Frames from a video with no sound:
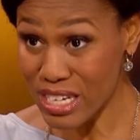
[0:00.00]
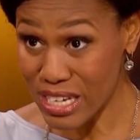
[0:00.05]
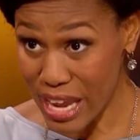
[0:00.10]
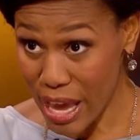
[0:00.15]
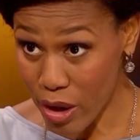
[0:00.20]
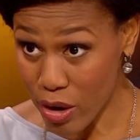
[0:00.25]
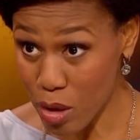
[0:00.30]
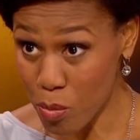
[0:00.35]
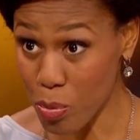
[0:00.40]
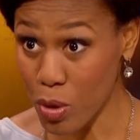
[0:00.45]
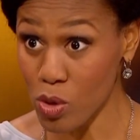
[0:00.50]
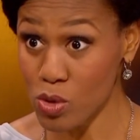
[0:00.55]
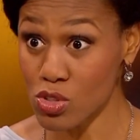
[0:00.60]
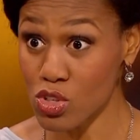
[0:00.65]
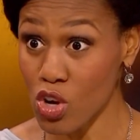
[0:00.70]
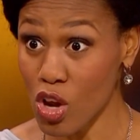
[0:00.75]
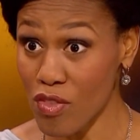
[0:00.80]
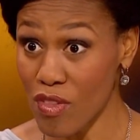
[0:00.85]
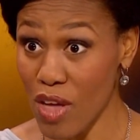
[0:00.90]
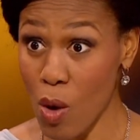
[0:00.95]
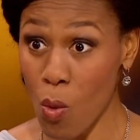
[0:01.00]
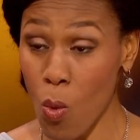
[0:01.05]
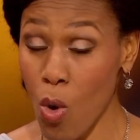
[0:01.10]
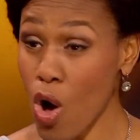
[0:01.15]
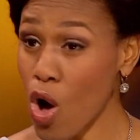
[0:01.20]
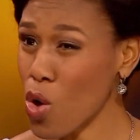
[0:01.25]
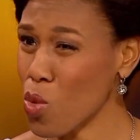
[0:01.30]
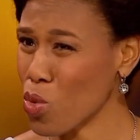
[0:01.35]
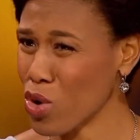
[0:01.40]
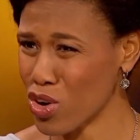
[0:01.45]
down and posted on that
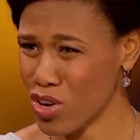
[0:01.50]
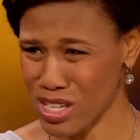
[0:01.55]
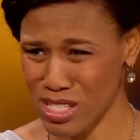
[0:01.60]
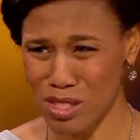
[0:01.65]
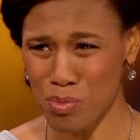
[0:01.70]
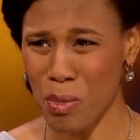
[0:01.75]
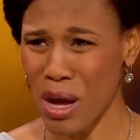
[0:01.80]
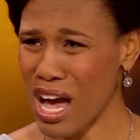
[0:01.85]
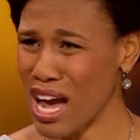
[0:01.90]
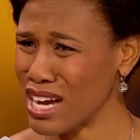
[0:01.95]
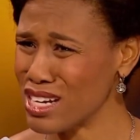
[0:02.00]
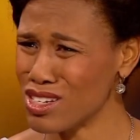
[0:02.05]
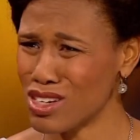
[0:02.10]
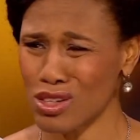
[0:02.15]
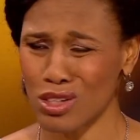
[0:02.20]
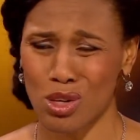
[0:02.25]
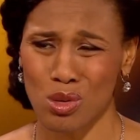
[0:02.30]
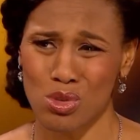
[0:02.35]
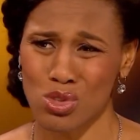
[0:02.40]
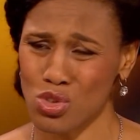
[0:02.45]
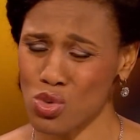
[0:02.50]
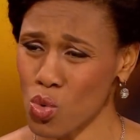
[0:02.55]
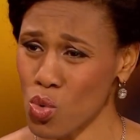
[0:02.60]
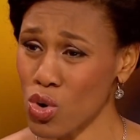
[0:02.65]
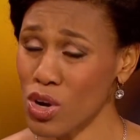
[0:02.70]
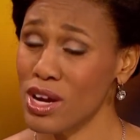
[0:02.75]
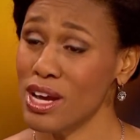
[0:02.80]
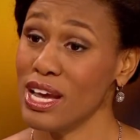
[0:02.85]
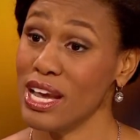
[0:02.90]
wall where it's behind a closed door.